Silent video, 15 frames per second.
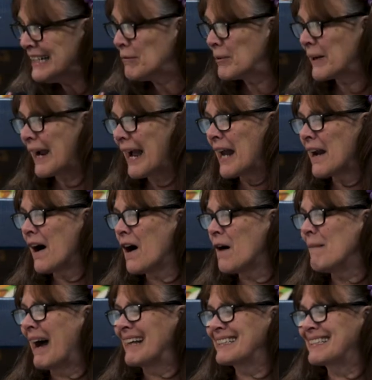We're at all
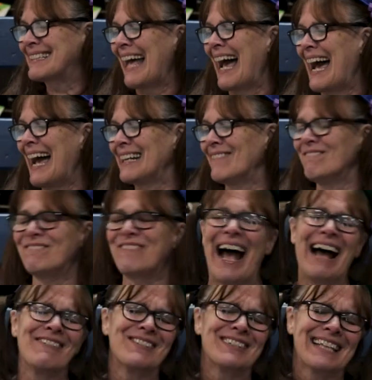my side in
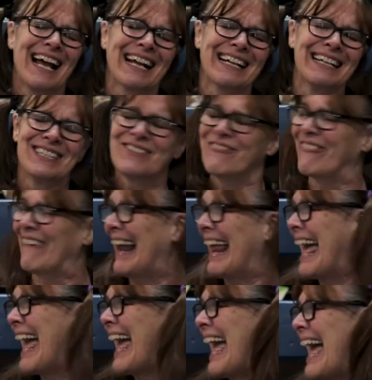five seconds
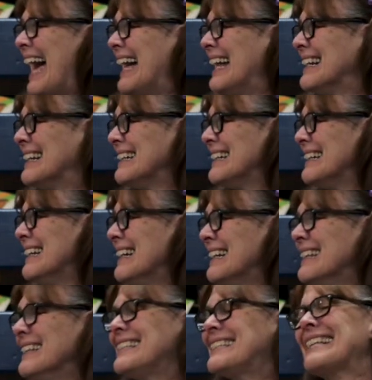flat.
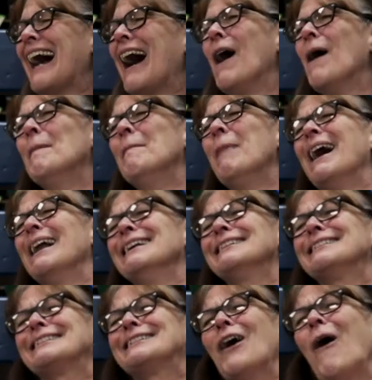Somebody
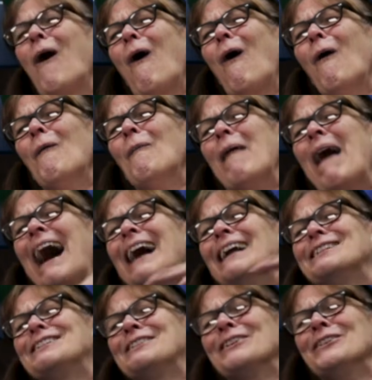stole
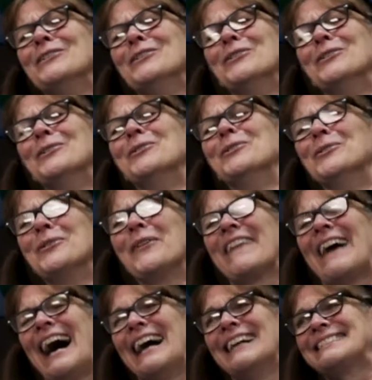my tooth,
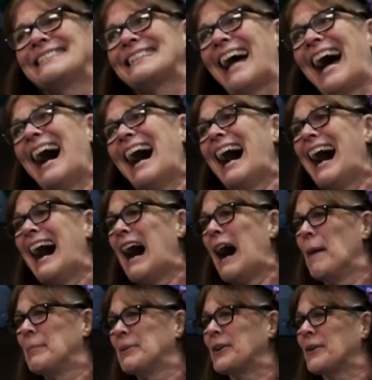I
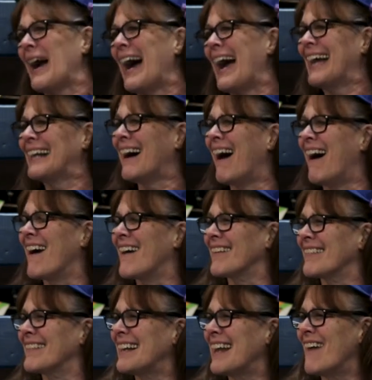sob, crying
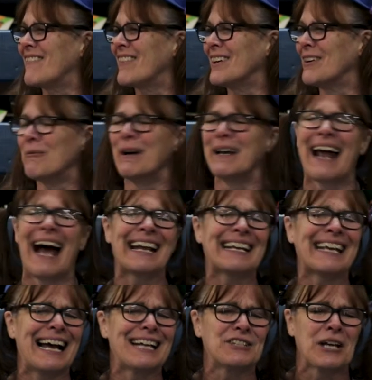harder than ever when I
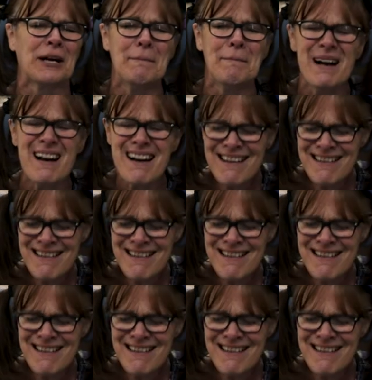catch up.